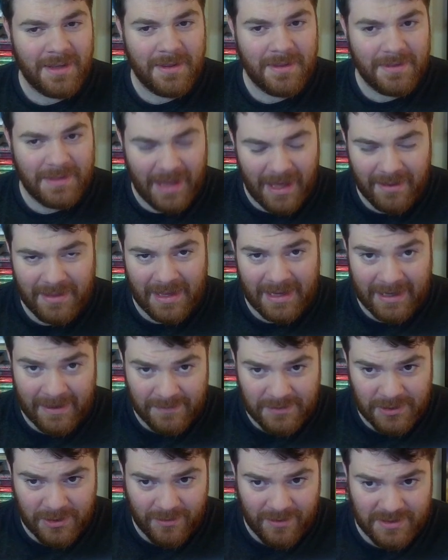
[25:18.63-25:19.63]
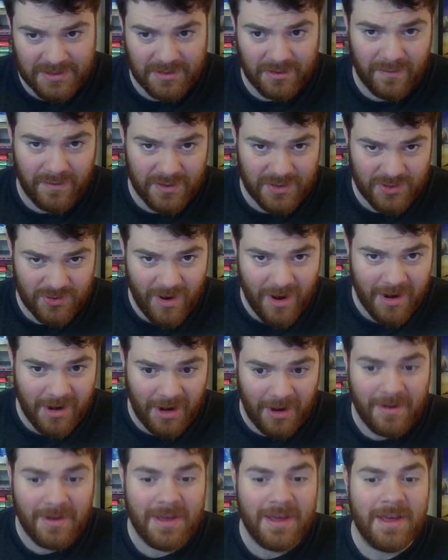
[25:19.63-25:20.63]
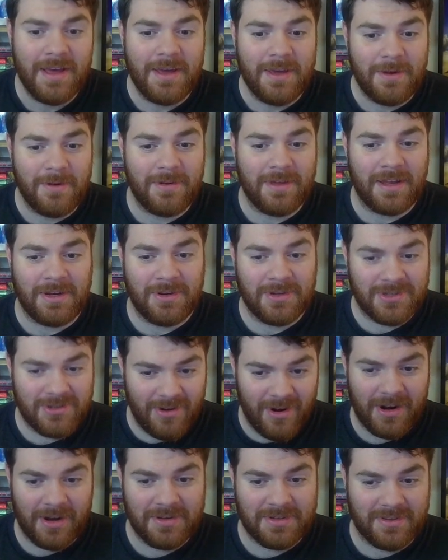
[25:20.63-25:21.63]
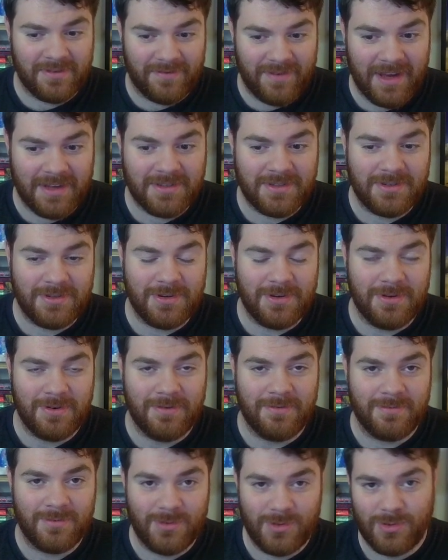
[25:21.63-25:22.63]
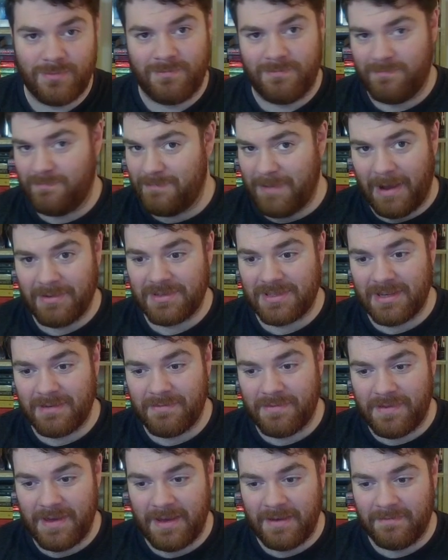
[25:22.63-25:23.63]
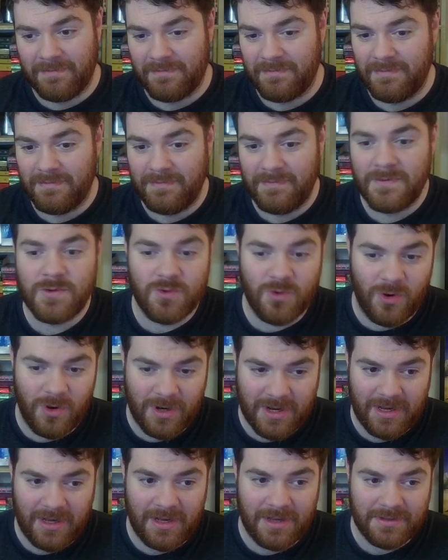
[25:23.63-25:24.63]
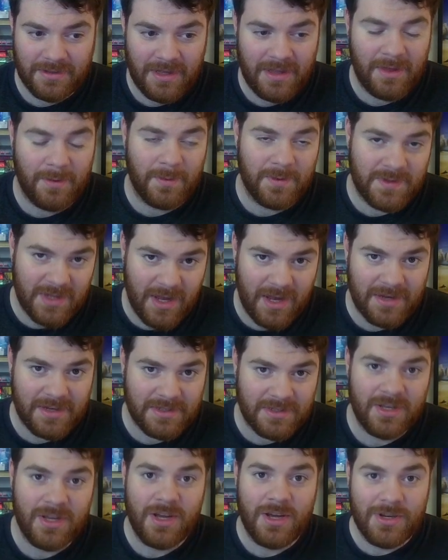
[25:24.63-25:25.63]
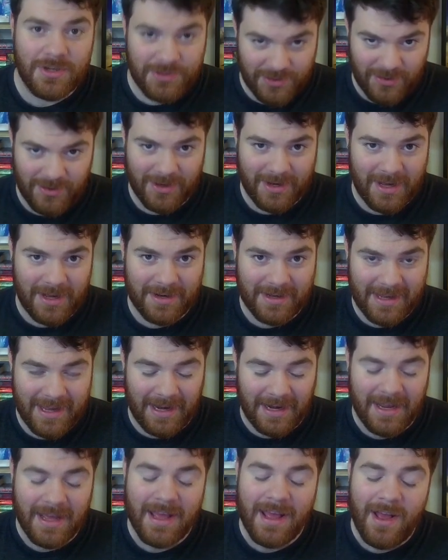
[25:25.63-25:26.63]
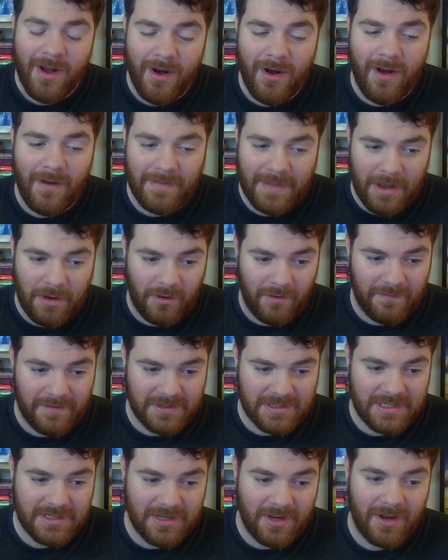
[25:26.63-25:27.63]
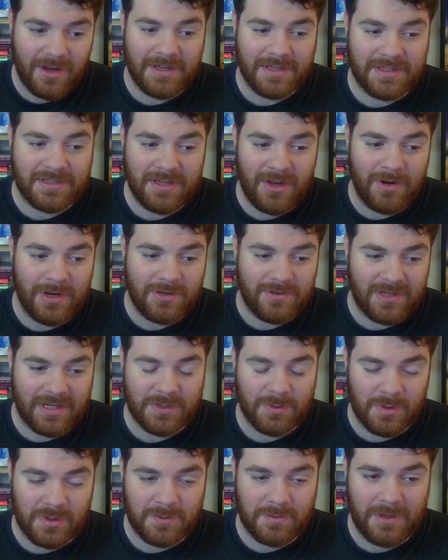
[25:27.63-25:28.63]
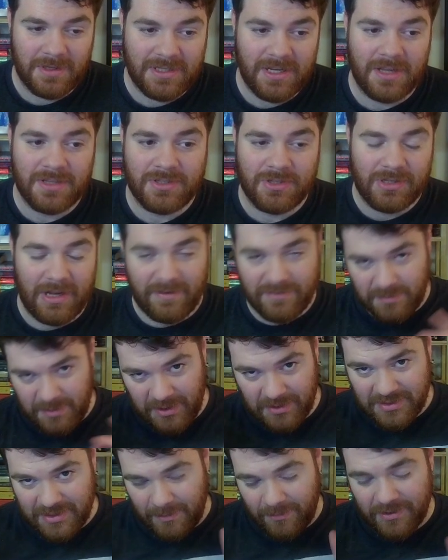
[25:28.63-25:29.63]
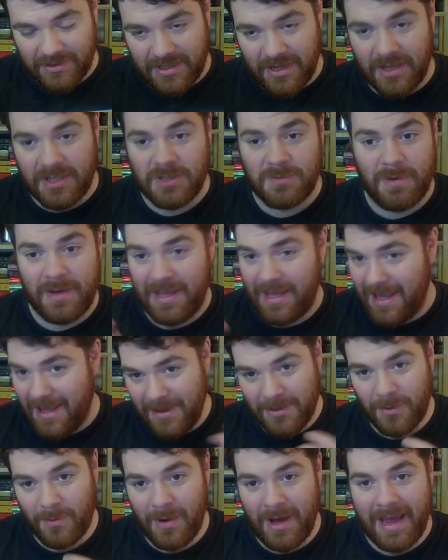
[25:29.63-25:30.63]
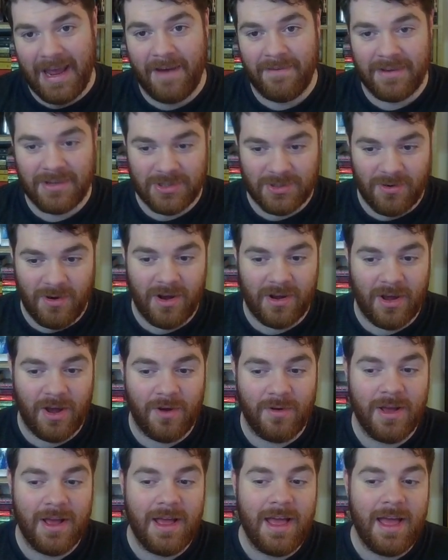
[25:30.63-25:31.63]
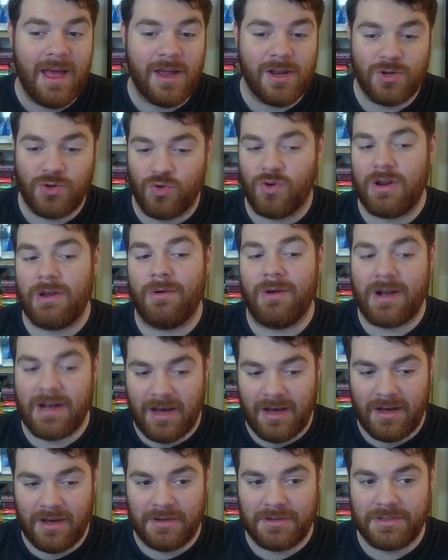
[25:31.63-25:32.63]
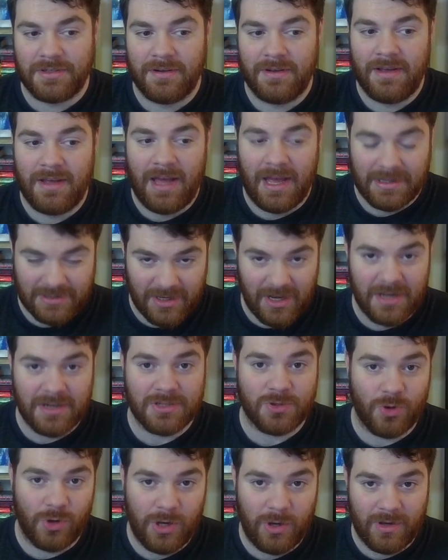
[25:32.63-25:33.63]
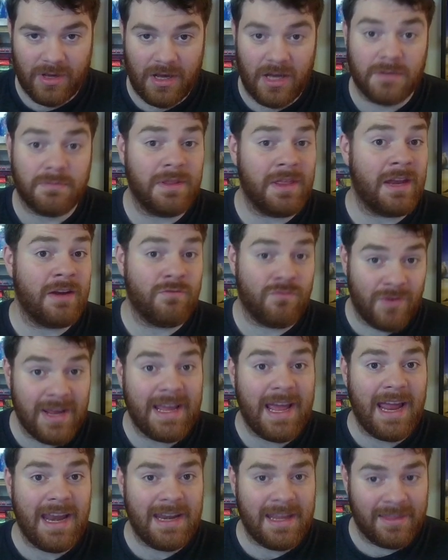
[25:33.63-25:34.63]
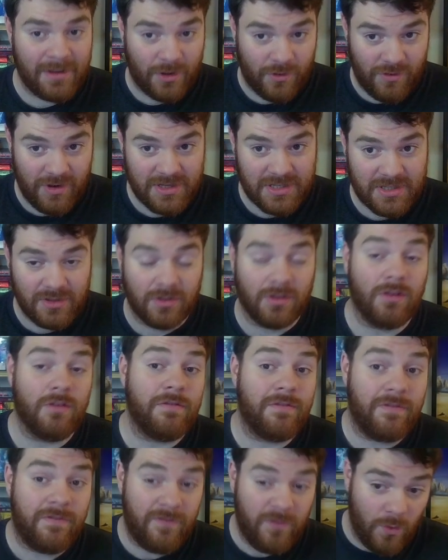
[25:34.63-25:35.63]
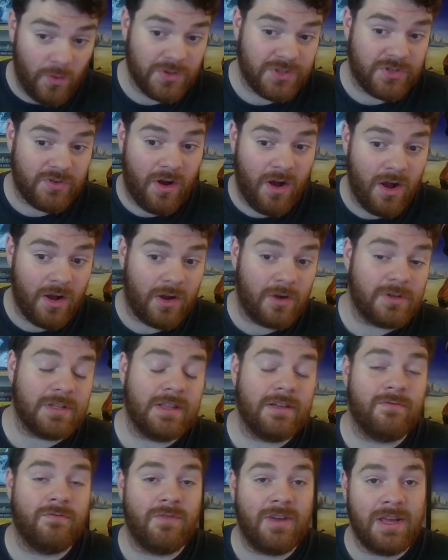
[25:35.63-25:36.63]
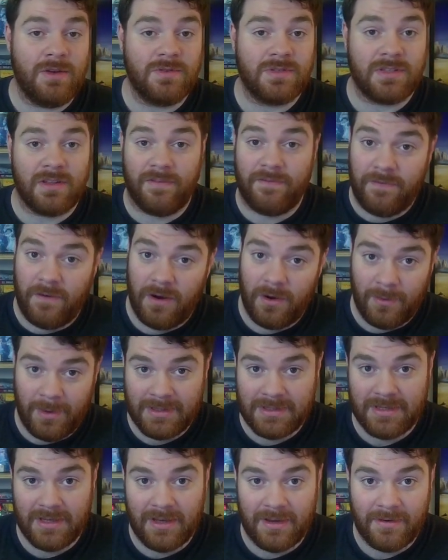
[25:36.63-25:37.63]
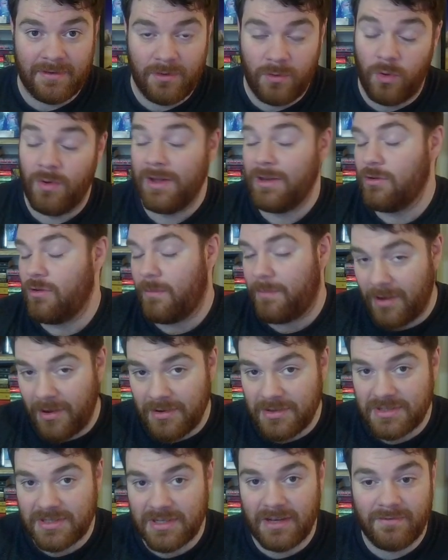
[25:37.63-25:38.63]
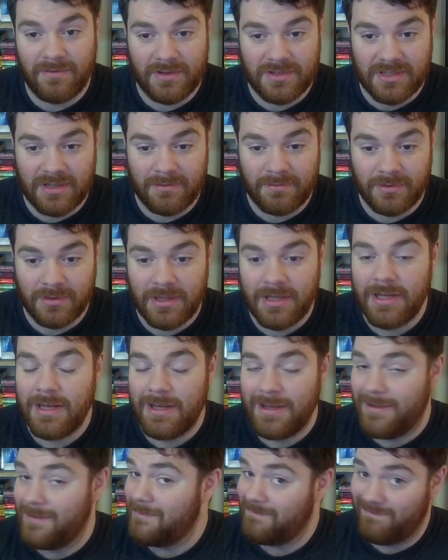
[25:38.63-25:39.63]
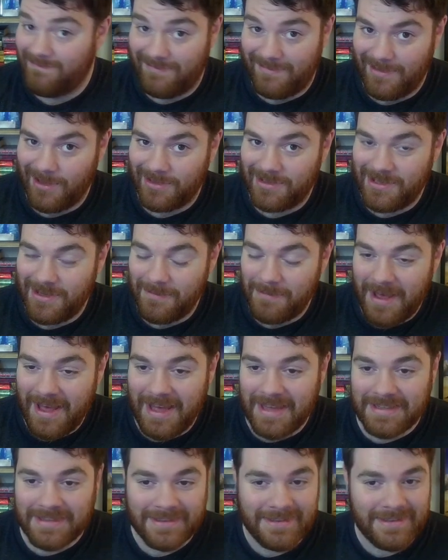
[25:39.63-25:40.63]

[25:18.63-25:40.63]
That then gives you the crystal for Strago. You then use Strago's effect to bounce something, draw a card, and then with Tidus, draw a card again. Now, obviously, Tidus only triggers once per turn, so it'd have to be on separate turns, but either way, having Strago draw you a card, and Tidus draw you a card, but then regaining the crystal for Strago to then reuse the following turn, or in your opponent's turn, for example, not too bad.